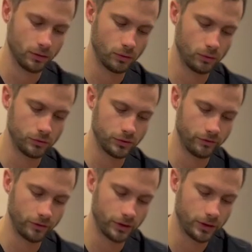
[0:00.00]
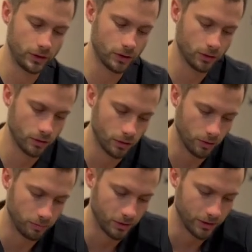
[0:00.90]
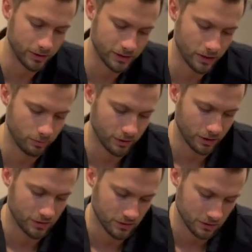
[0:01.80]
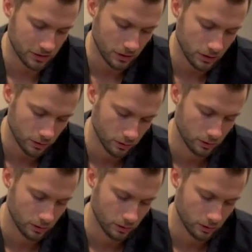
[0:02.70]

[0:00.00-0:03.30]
hold your foot here, apply the tape nice and tight,